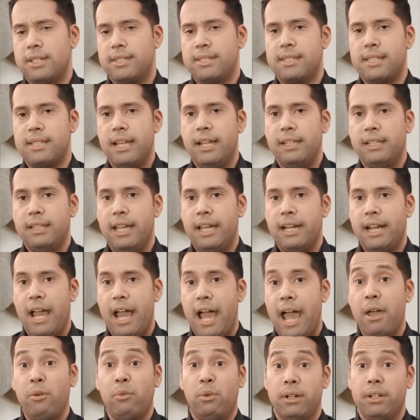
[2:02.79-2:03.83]
extent that
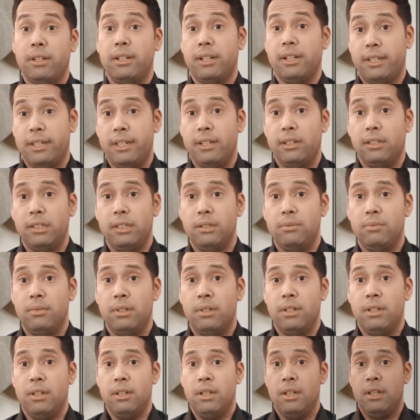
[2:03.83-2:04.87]
I wanted to kill him.
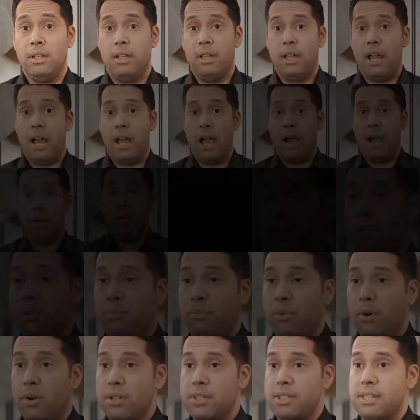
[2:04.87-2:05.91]
I will
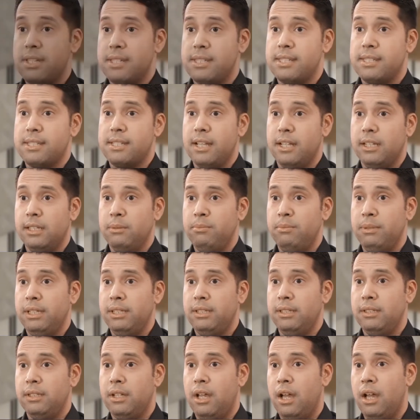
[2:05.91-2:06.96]
hear voices
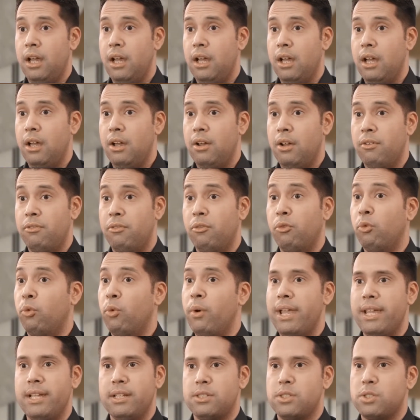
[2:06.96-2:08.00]
telling me
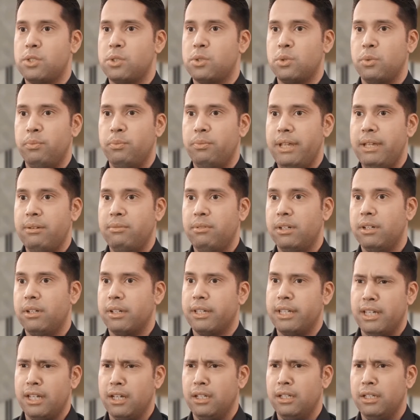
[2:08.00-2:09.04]
ways to be able
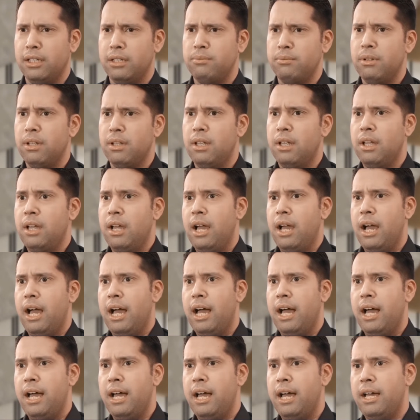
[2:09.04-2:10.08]
to kill him.
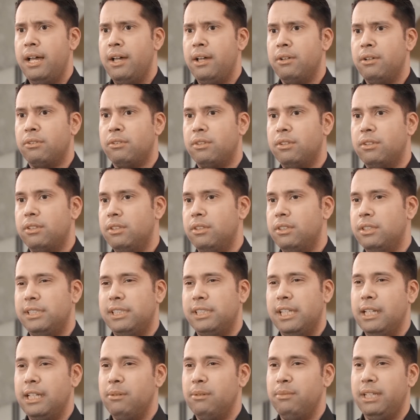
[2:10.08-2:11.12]
Uh, uh,
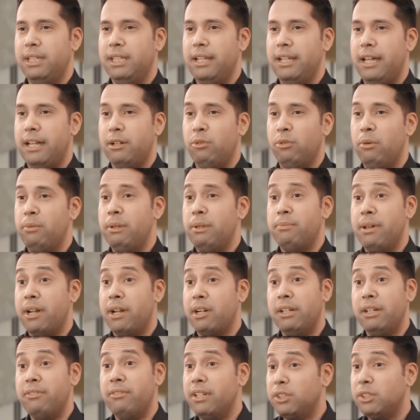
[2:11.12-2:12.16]
telling me that it would be
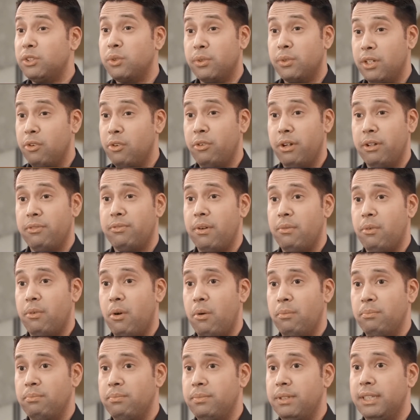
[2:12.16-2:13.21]
better even to run away from
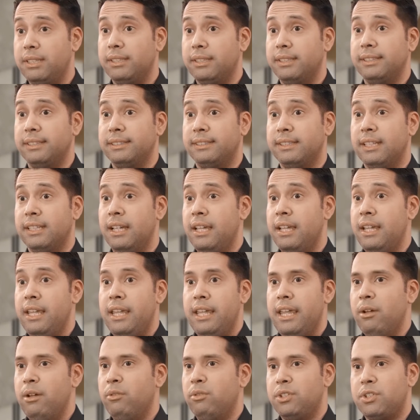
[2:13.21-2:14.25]
home because
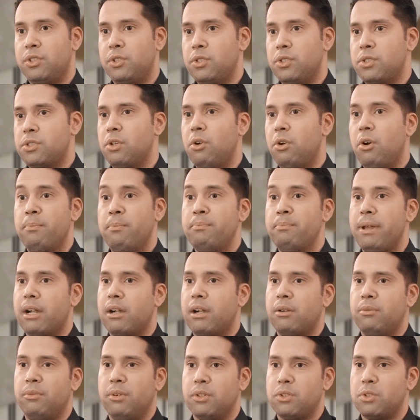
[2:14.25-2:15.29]
it was just so
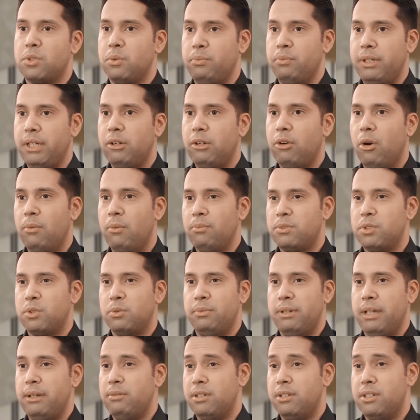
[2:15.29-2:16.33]
unbearable to be home, to
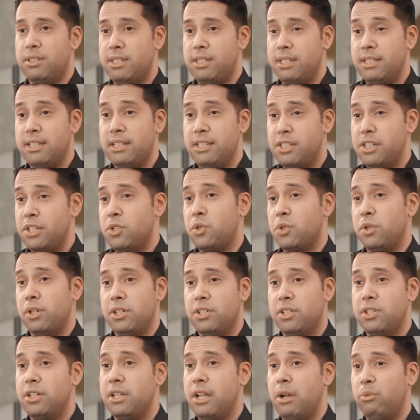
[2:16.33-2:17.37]
be able to see the
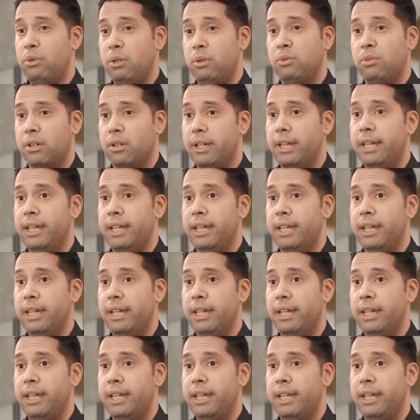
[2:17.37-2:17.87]
situation that we were